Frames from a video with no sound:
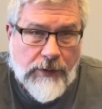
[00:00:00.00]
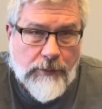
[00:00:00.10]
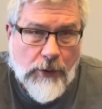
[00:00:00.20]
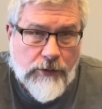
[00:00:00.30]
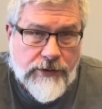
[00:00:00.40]

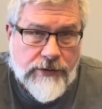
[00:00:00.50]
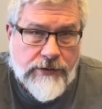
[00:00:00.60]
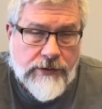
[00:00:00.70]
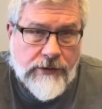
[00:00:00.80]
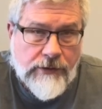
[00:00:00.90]

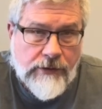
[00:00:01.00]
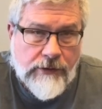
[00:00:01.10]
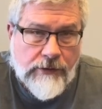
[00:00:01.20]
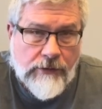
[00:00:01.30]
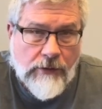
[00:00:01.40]
purchased
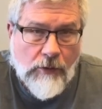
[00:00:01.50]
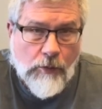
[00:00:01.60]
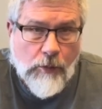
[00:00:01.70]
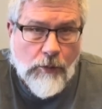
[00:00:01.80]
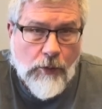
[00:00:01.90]

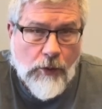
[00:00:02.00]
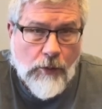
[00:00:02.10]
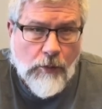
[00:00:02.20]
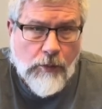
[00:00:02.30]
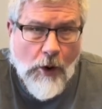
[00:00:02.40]
on
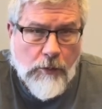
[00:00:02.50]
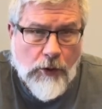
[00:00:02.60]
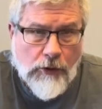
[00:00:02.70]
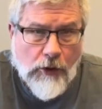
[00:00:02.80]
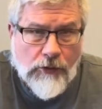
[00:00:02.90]

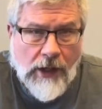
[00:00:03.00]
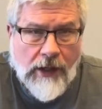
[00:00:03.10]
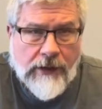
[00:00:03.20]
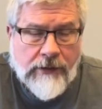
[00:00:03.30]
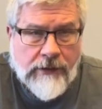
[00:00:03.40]
Walmart
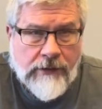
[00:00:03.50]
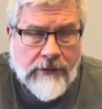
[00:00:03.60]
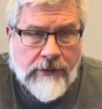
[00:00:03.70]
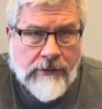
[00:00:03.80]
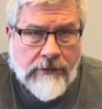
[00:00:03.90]
online.
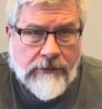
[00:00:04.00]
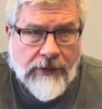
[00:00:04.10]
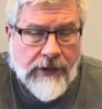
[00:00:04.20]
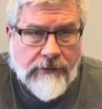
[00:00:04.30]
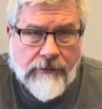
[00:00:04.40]

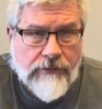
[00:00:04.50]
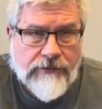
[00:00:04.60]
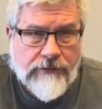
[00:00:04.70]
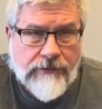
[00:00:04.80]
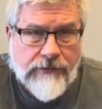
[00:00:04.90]
Okay,
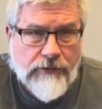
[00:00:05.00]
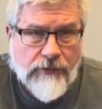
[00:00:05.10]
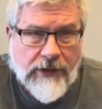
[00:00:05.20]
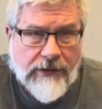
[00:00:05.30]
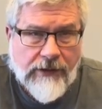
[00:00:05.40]
there's
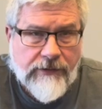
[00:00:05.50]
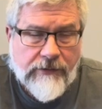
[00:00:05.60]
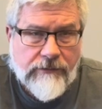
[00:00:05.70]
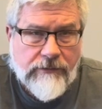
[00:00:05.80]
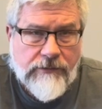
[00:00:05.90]
really
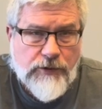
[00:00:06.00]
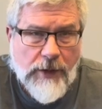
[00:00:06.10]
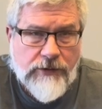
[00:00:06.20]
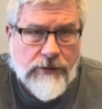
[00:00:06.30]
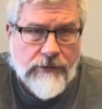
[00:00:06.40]
nothing
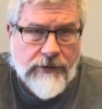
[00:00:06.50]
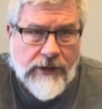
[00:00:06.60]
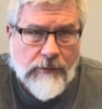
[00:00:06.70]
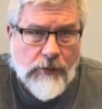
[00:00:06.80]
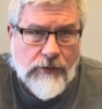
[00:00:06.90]
special that
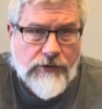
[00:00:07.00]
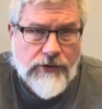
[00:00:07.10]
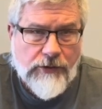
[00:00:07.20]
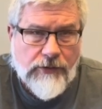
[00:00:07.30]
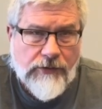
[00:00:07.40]
I'm going to
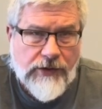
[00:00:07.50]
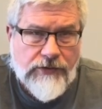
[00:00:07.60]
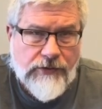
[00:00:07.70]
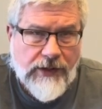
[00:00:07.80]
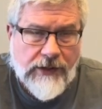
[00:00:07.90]
show you that
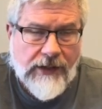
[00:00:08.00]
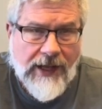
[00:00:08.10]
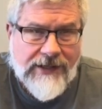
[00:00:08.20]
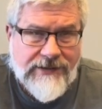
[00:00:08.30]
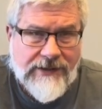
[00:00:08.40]
you can't
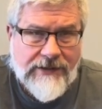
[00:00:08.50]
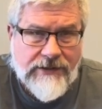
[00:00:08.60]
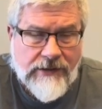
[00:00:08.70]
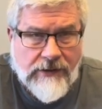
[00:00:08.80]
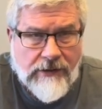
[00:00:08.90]

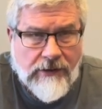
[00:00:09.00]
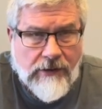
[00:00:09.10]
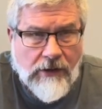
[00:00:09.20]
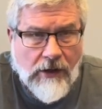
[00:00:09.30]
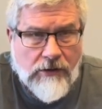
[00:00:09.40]
access.
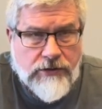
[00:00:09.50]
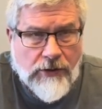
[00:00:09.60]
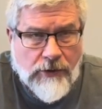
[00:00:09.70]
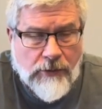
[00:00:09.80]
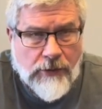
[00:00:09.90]

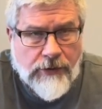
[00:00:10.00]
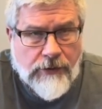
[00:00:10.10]
Also,